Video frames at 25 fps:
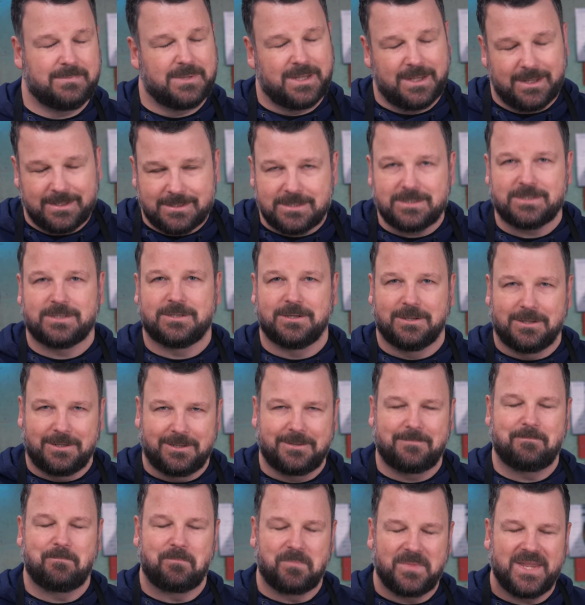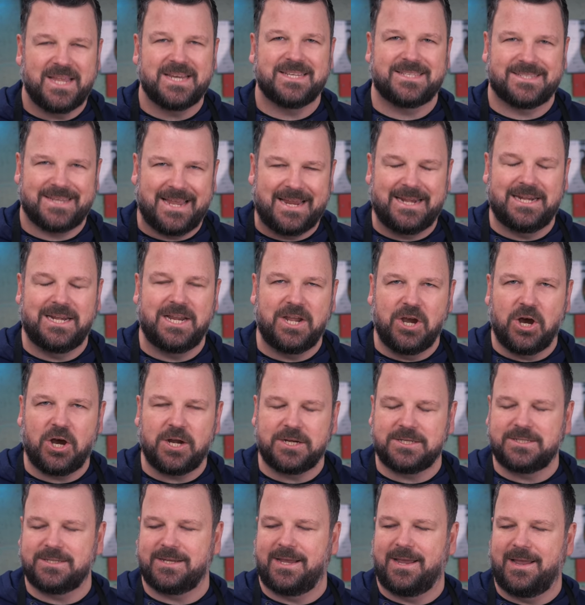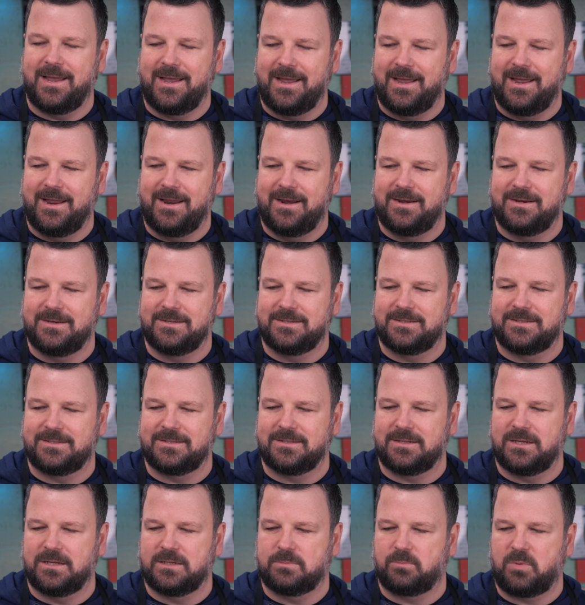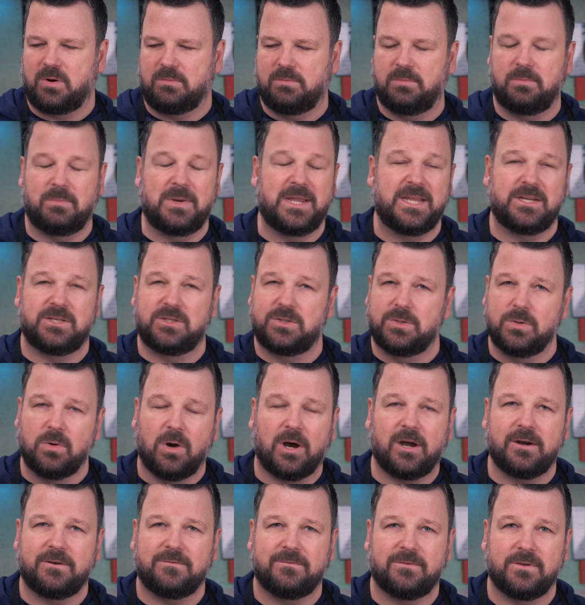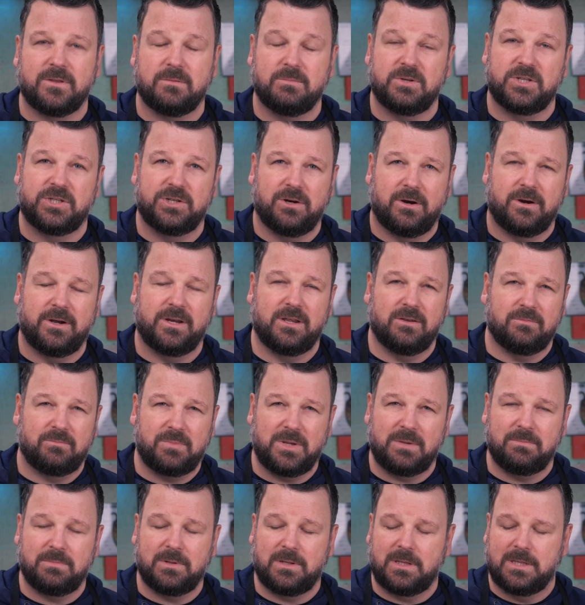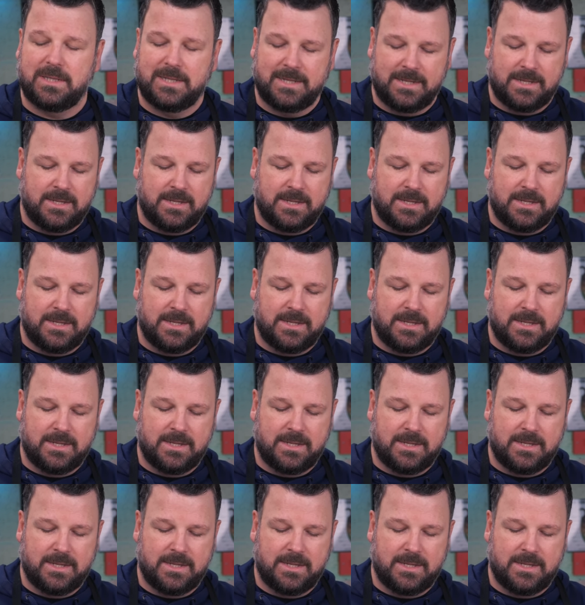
It's still insanely hot and it's probably too hot for the majority of people.